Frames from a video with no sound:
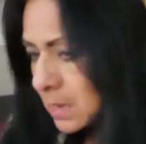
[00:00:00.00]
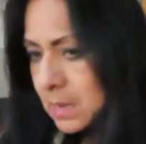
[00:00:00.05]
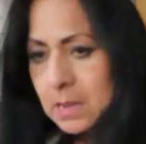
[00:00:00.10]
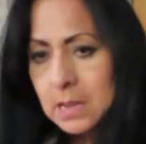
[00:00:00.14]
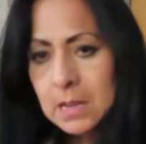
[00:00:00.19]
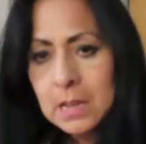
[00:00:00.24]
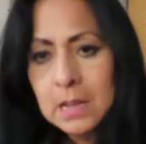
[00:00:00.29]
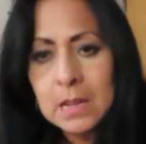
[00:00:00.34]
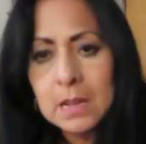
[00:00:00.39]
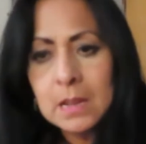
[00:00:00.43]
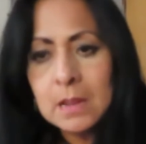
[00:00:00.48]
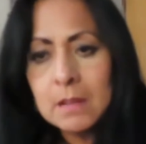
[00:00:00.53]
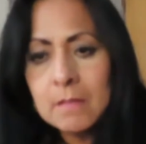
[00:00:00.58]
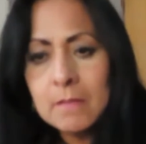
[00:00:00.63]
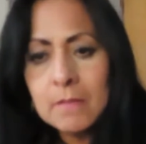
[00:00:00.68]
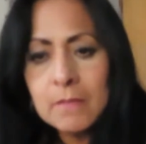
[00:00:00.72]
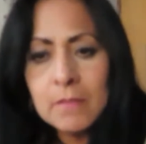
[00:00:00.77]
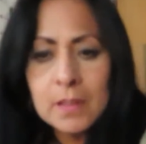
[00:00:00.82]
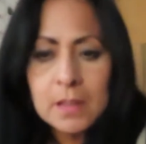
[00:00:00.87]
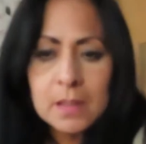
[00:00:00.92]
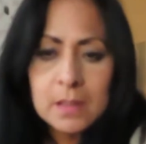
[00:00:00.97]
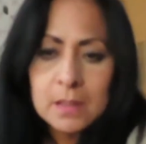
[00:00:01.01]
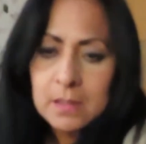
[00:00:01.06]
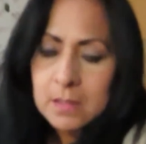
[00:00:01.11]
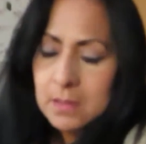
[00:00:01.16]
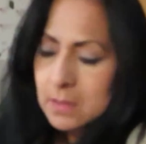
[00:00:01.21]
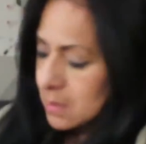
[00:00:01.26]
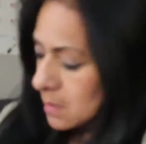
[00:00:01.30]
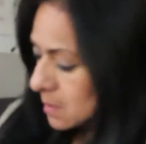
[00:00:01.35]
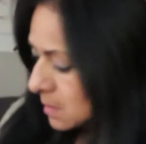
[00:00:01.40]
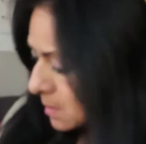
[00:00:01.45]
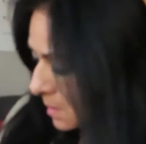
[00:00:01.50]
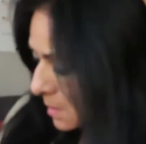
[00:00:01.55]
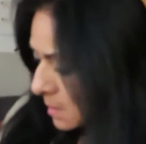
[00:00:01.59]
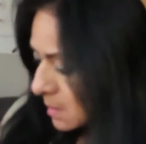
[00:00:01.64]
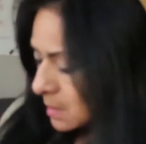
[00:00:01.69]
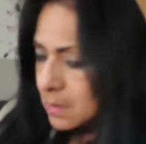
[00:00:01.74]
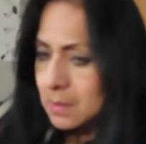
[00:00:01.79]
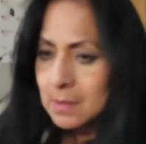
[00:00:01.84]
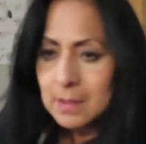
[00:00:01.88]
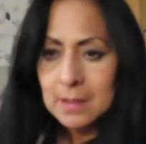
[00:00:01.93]
have,
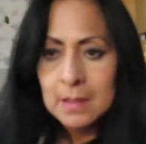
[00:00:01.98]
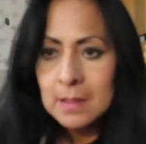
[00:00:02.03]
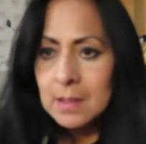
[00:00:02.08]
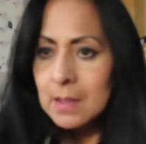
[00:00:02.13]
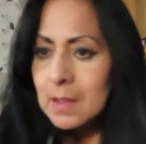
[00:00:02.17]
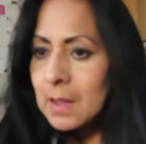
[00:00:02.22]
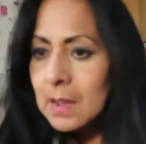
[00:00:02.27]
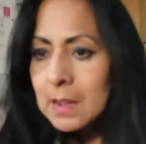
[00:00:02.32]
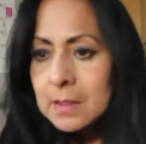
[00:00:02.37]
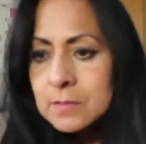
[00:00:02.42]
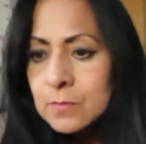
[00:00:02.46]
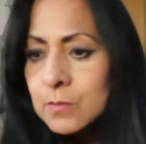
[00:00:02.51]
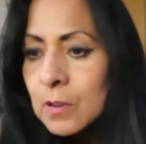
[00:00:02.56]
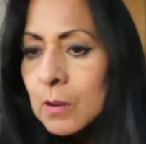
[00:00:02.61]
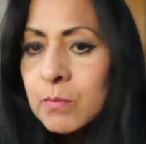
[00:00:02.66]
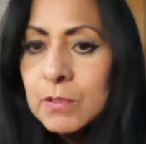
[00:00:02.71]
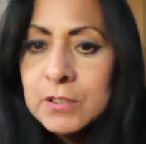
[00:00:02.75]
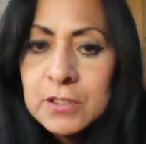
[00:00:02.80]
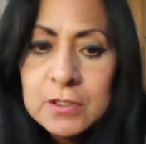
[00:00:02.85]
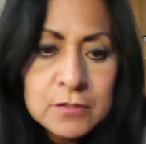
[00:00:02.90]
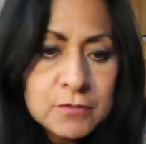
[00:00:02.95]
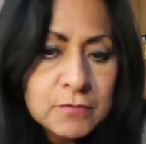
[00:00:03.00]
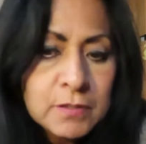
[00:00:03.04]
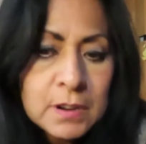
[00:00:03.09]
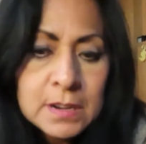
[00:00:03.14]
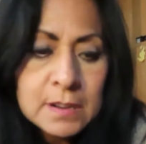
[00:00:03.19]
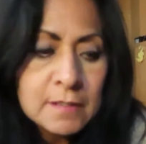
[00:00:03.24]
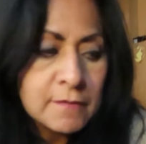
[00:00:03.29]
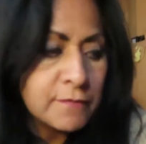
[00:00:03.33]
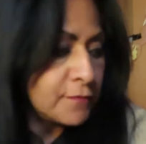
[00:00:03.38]
I swear, when you're trying to